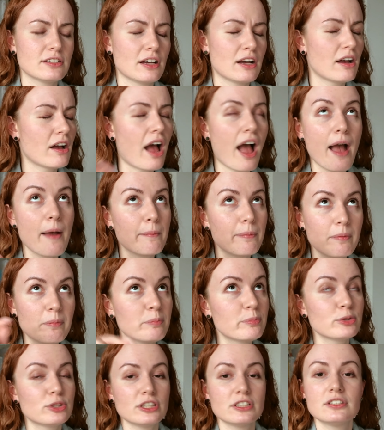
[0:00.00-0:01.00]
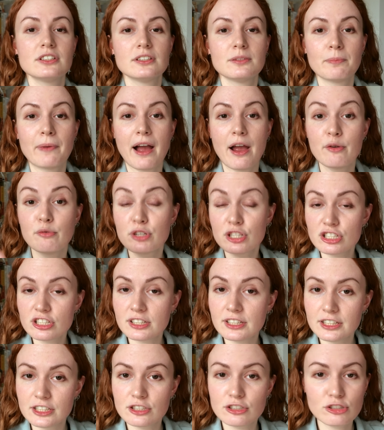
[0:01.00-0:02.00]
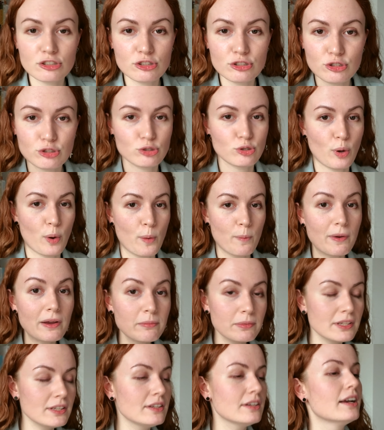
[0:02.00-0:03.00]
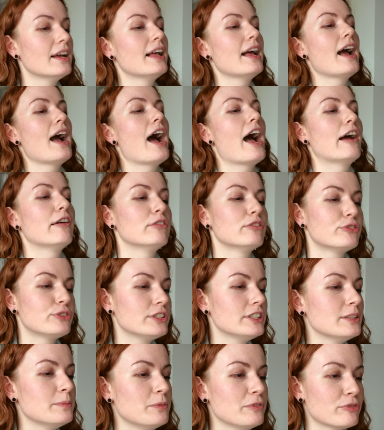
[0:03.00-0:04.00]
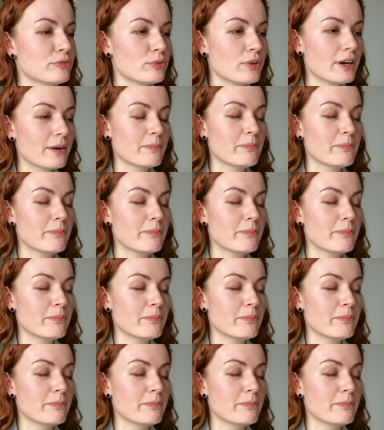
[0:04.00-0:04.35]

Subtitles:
I put it in my wish list, so maybe I will read it before.